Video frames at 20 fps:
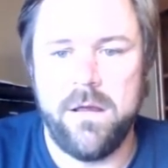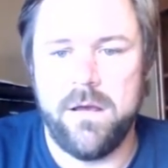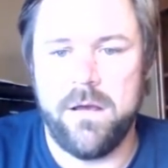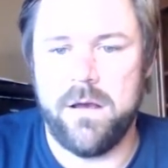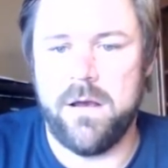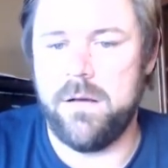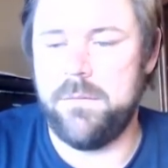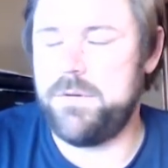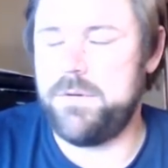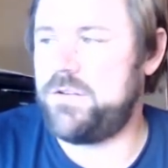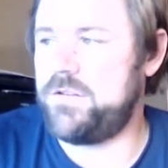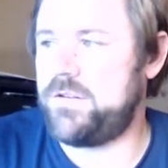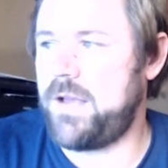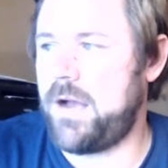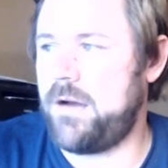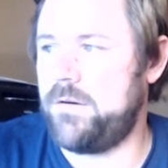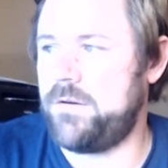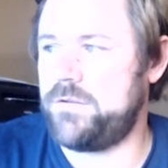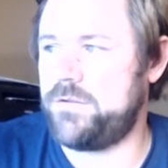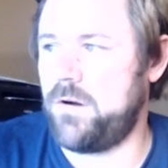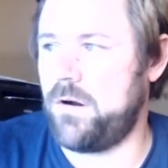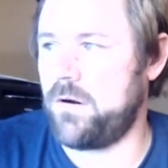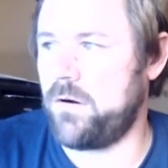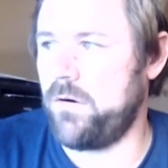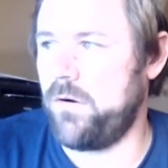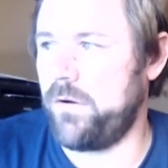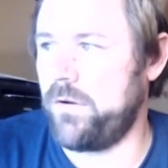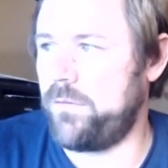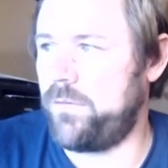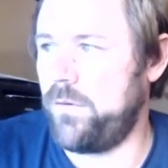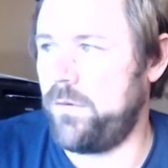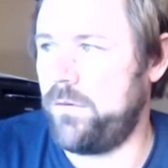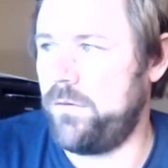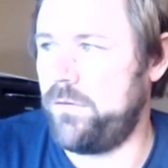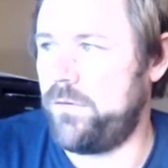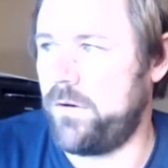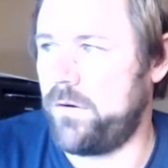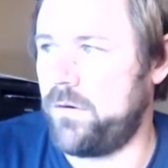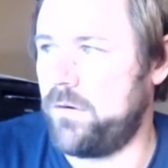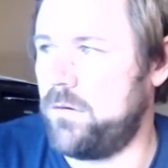Uh, but just how to start growing food in
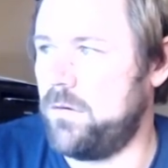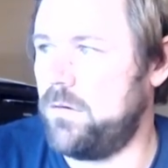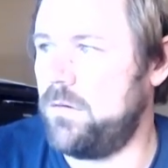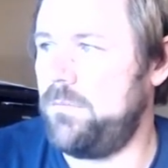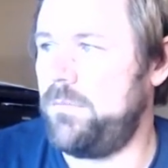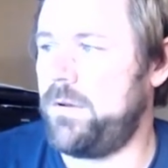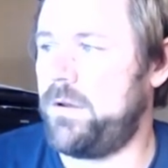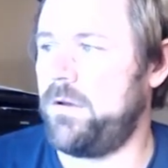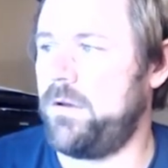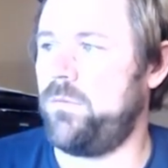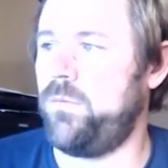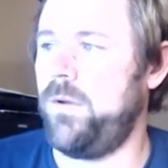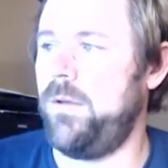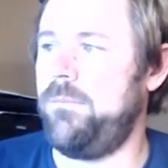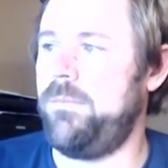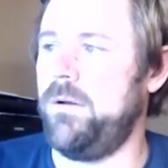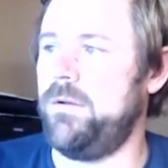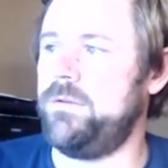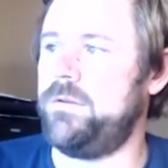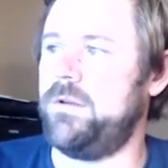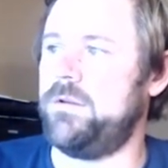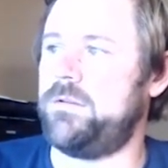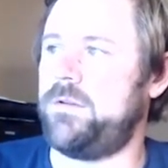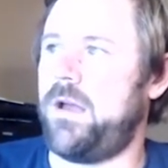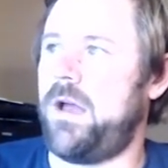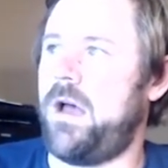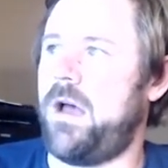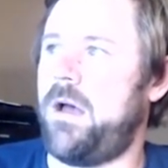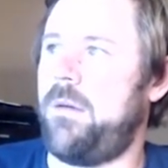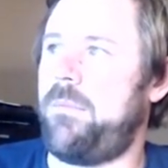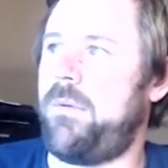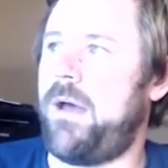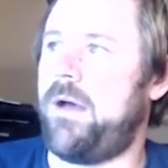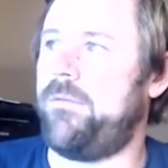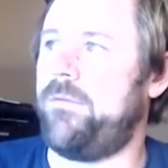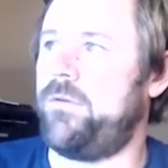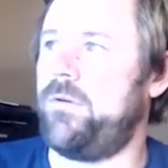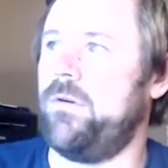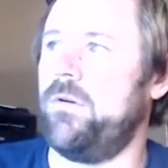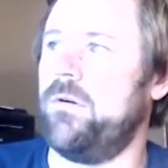general, because we built this app
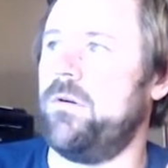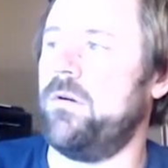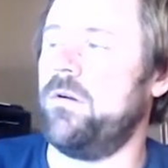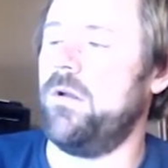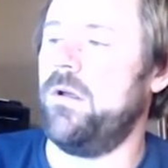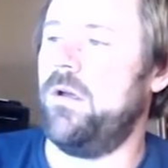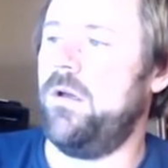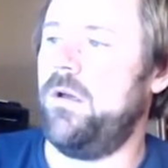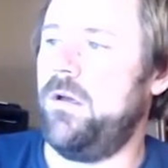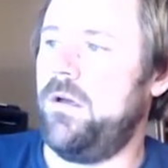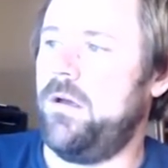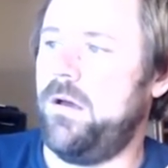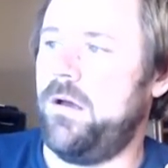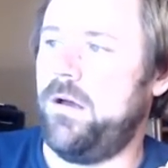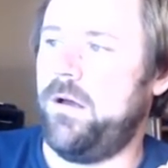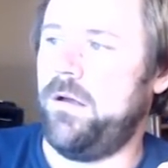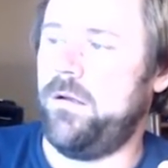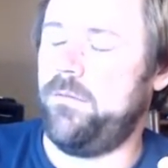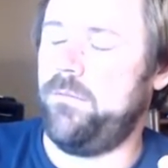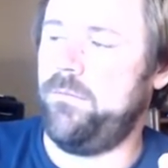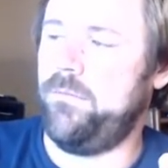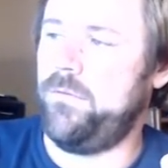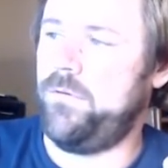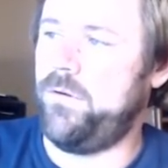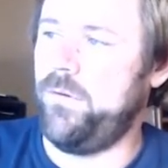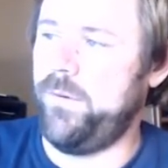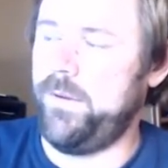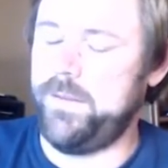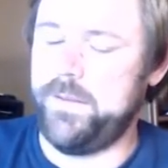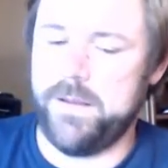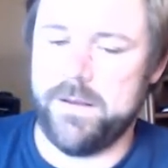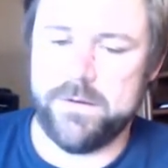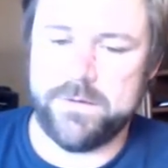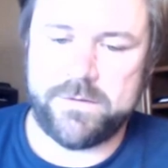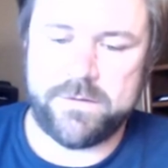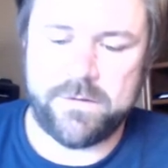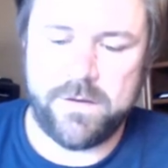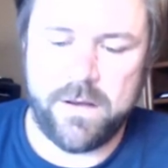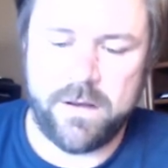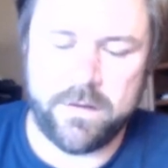after uh, doing
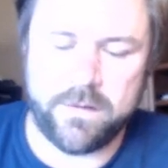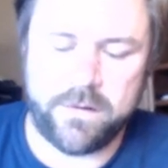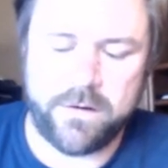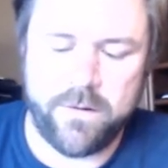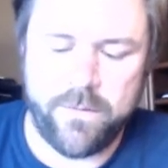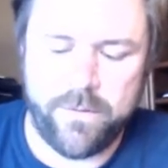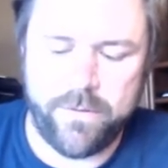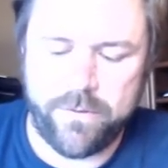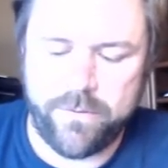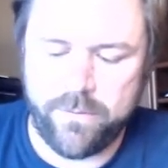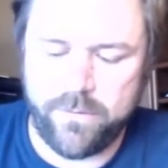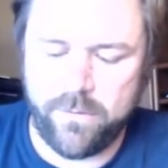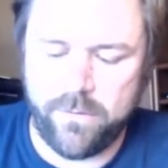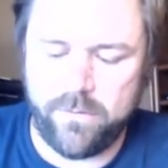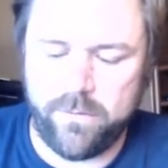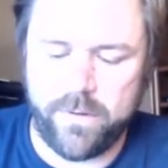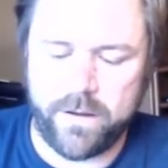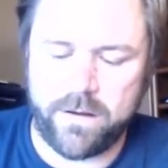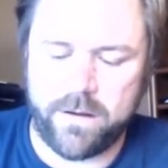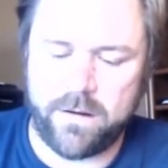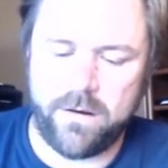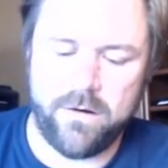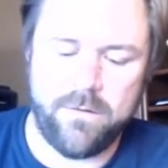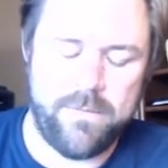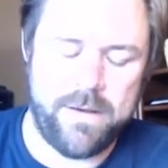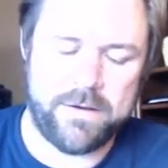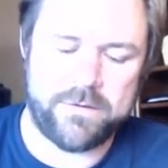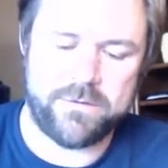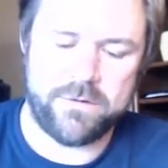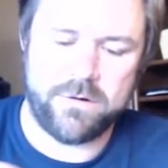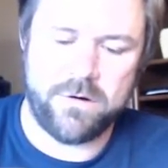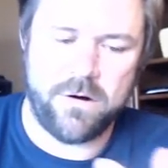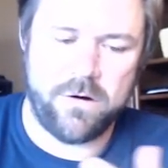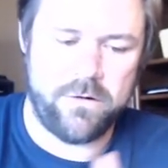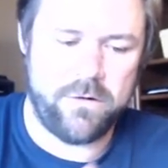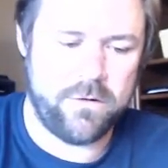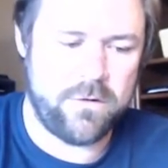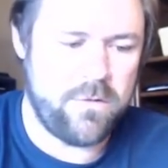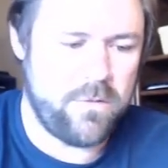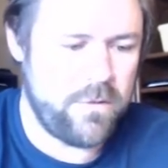this and going through like, you know, master
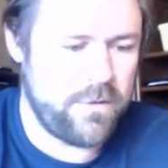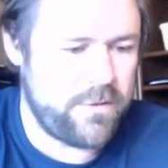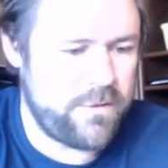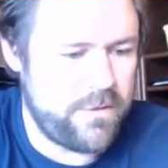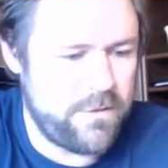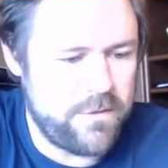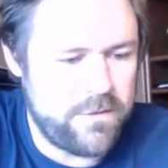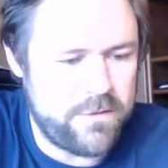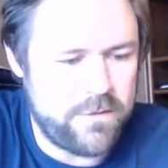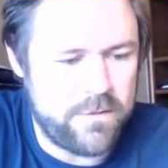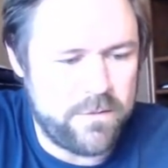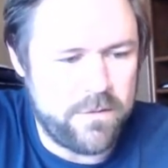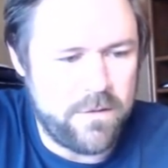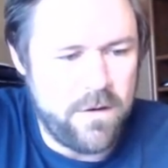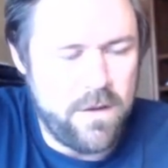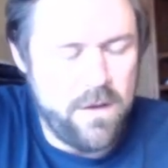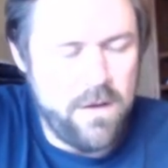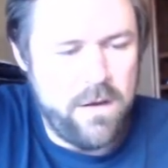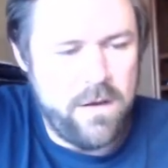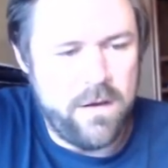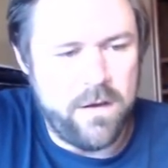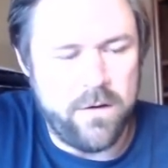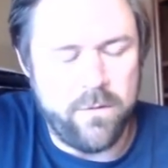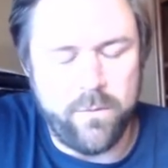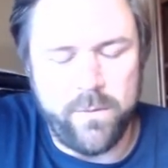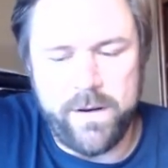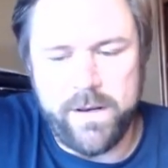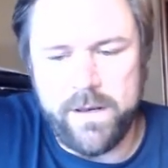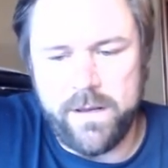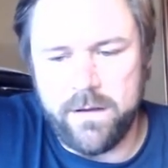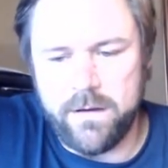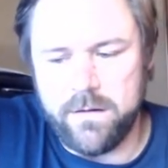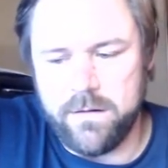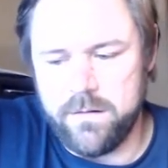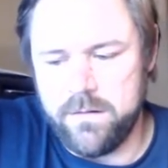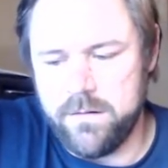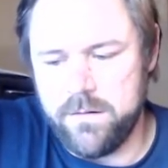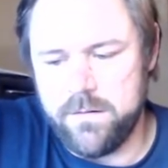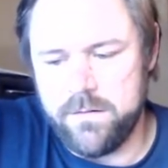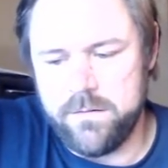gardener courses and uh,
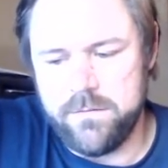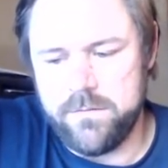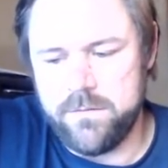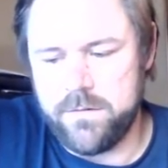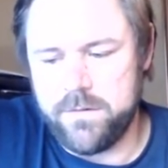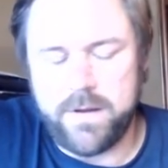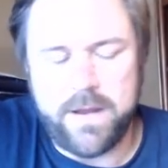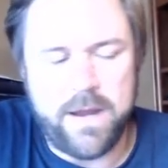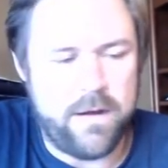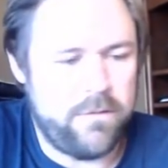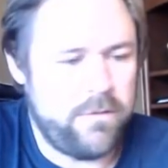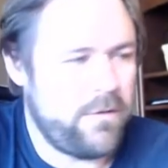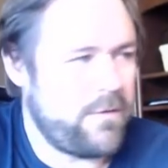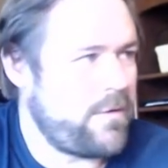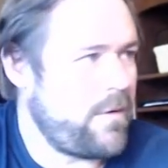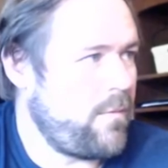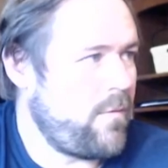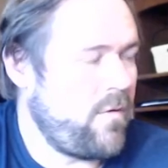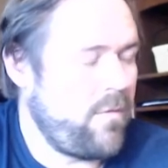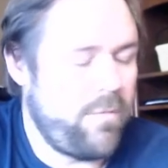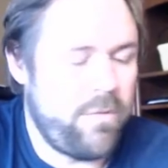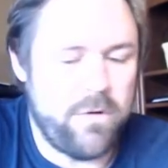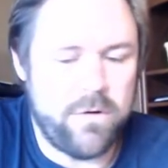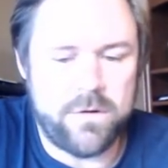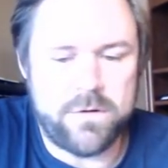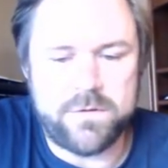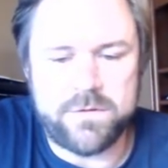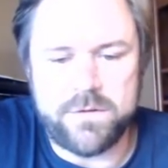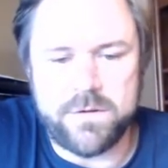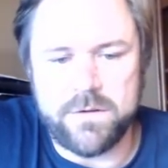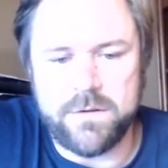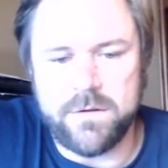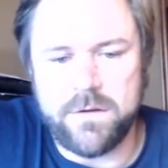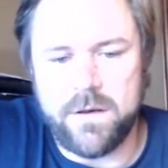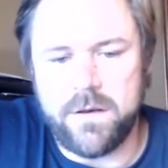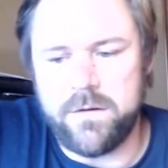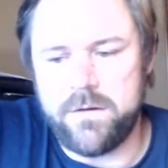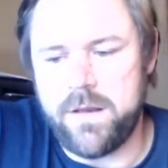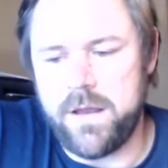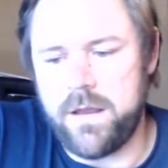reading countless number of books and,
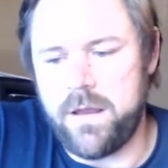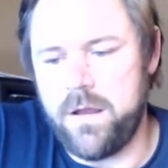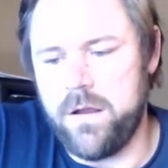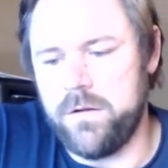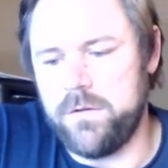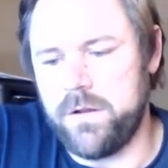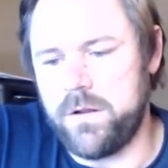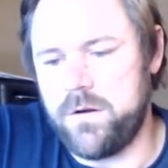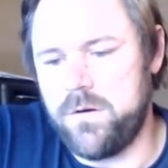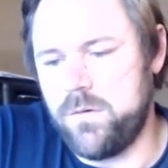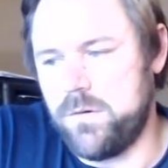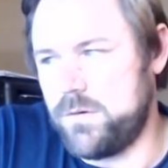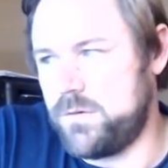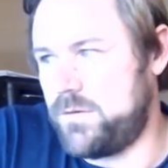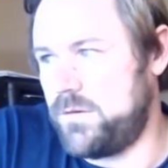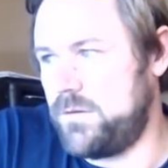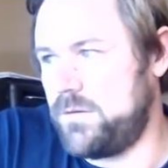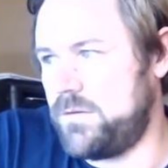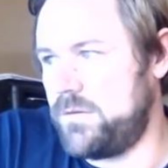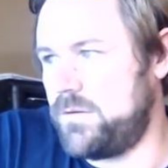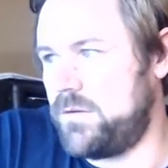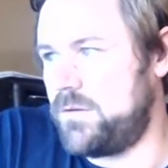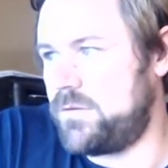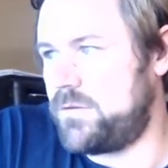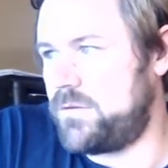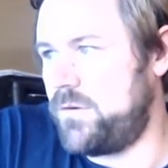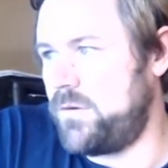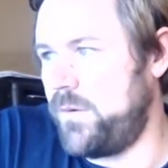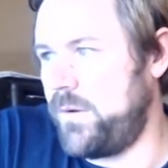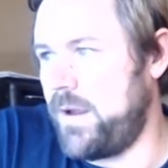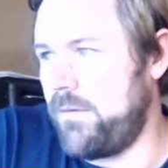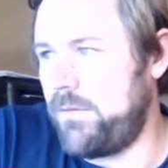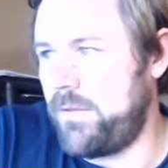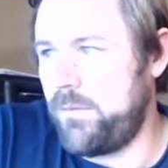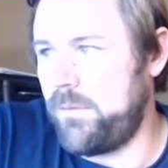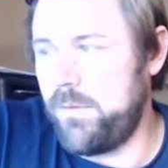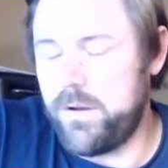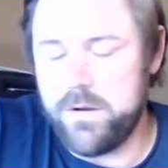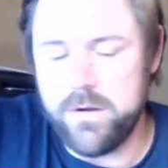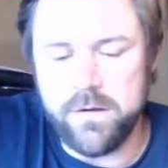and taking online courses and just doing
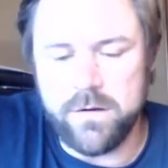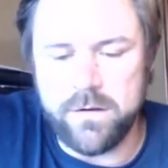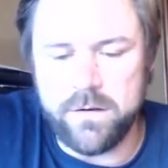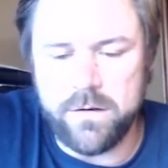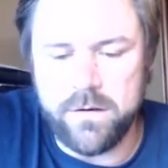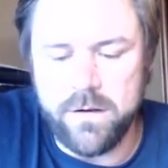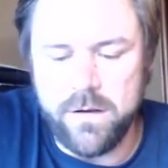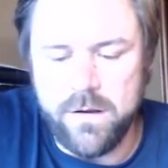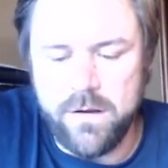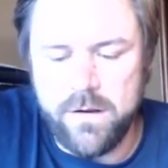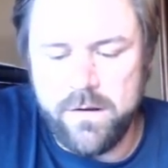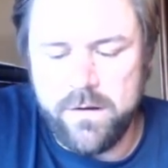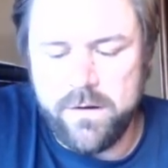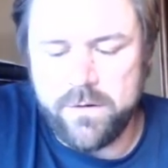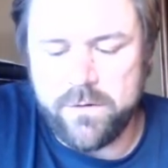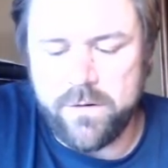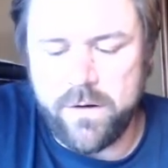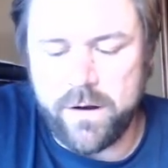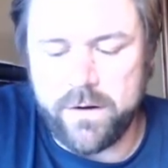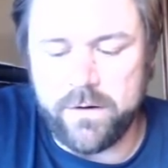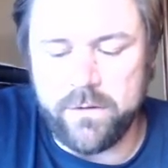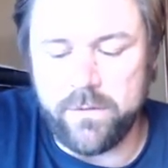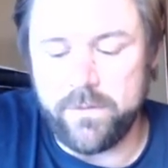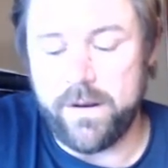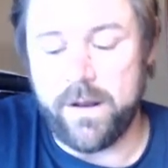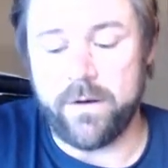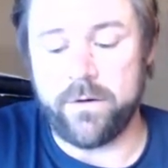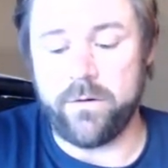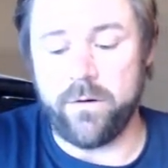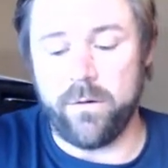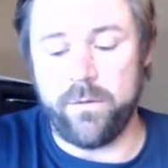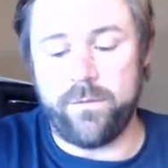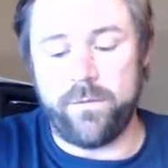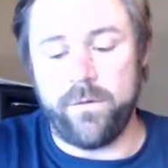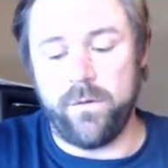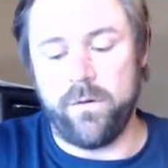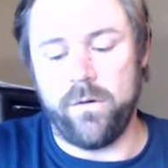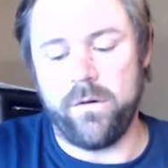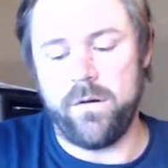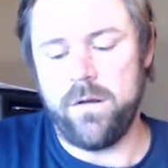everything we could trying to learn how to grow
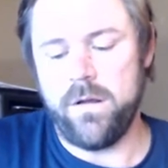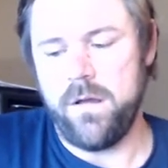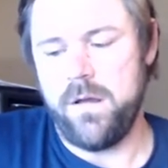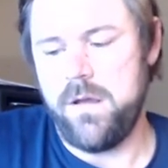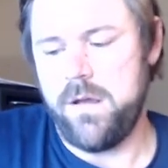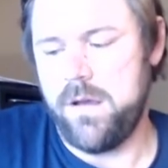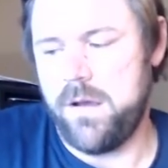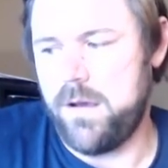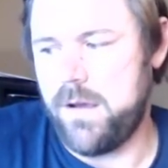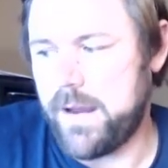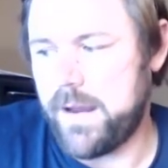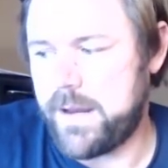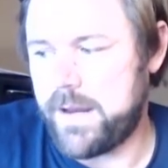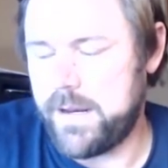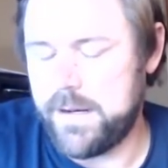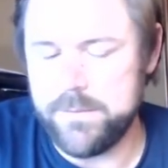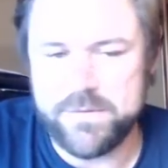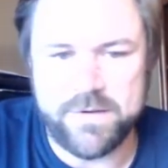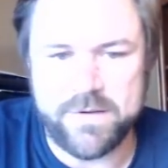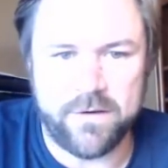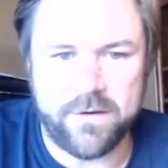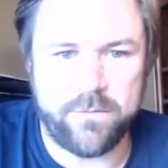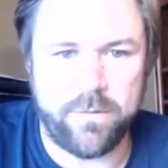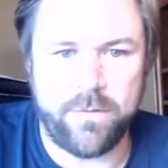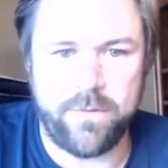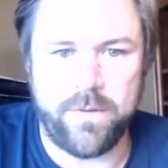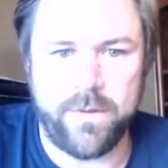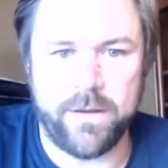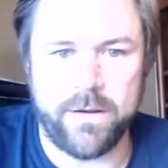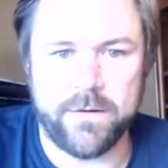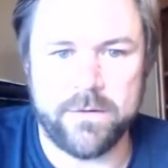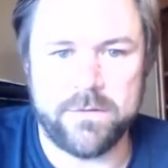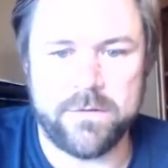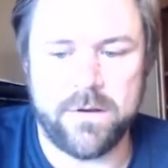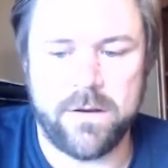food uh, I get obsessed with things.